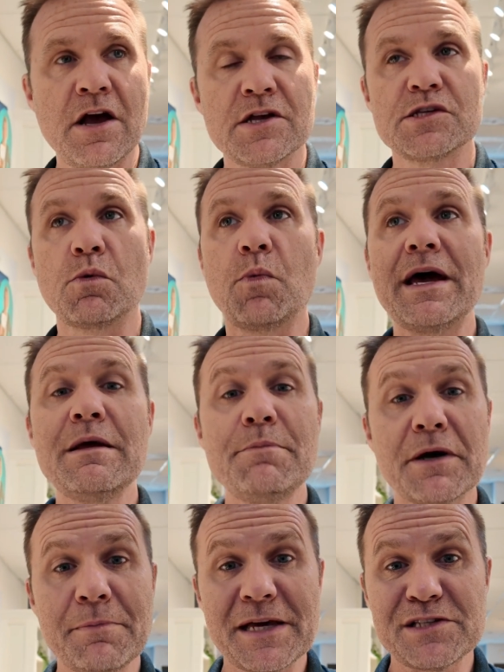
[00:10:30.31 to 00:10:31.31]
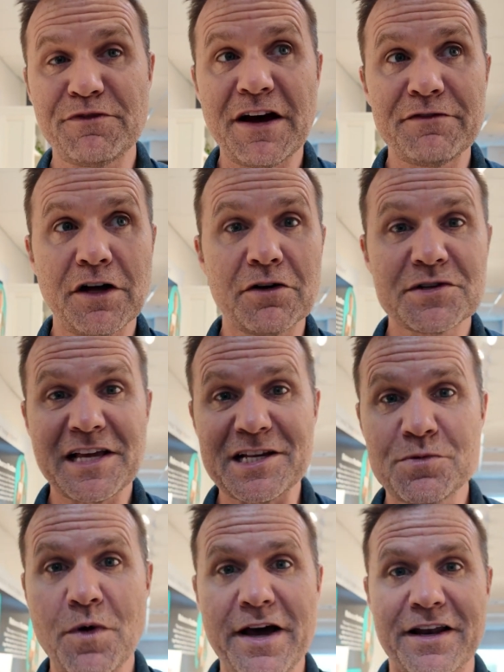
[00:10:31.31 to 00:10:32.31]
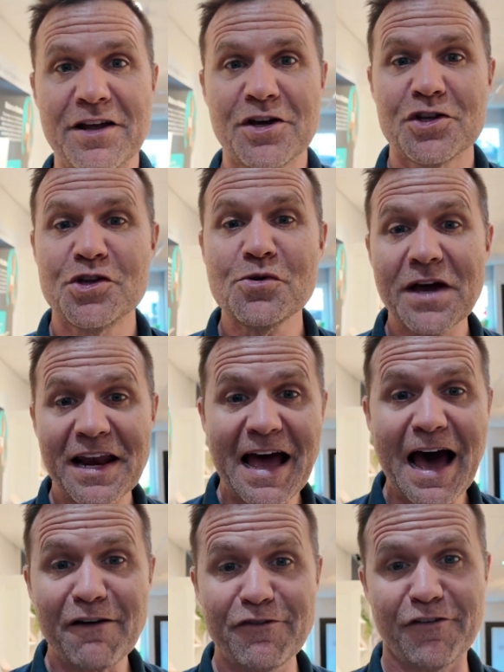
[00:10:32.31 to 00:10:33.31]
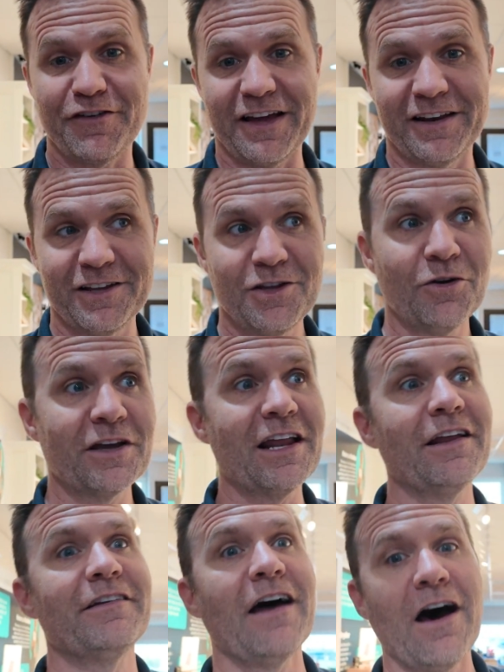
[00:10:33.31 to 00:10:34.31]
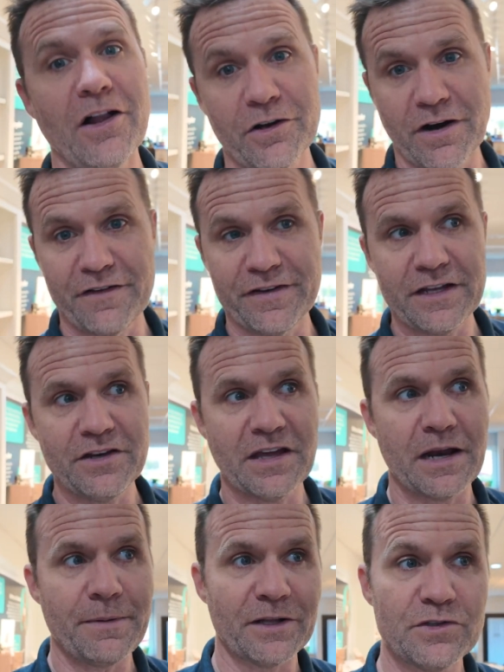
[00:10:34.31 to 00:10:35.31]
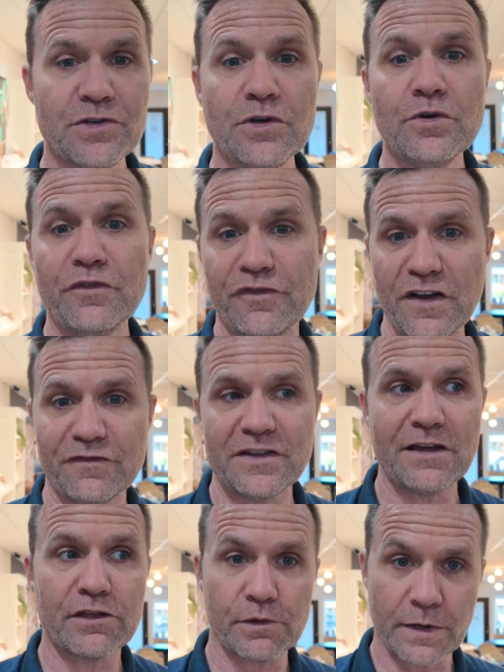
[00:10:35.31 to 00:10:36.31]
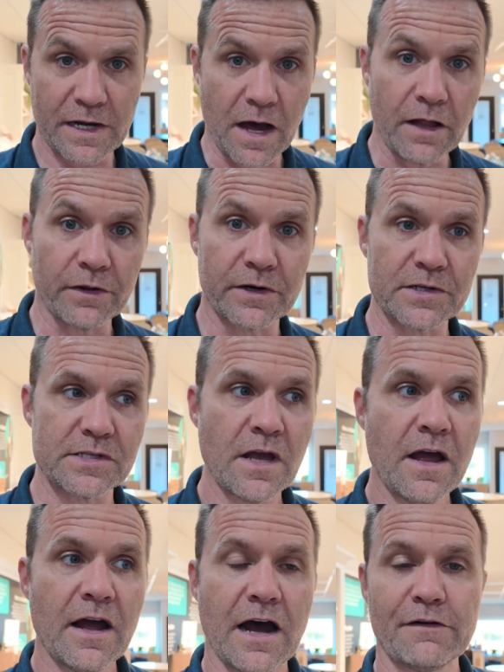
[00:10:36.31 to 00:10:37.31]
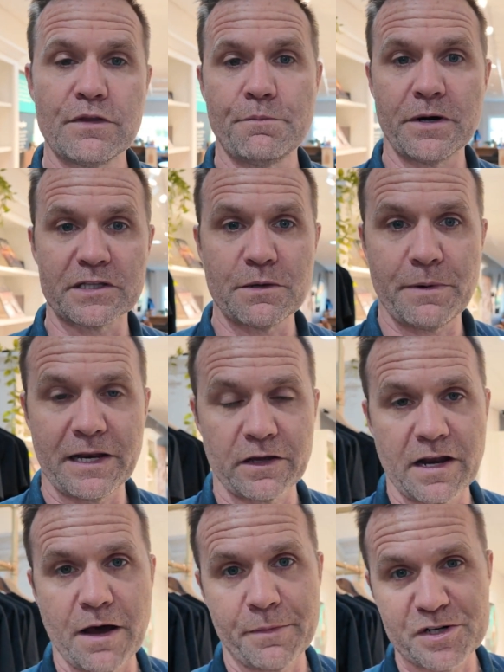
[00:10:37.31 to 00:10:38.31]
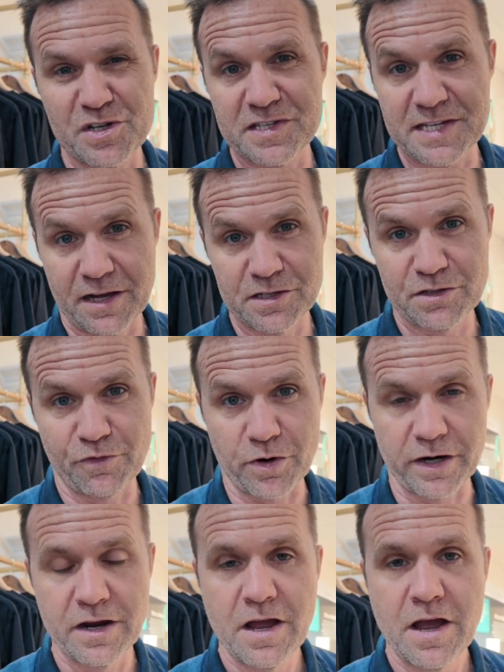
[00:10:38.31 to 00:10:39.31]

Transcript: So when a book makes $5, guess what? You get half of it. You don't get $1 of it. You get about $2.50, $3 of the book, depending on how much it sells for.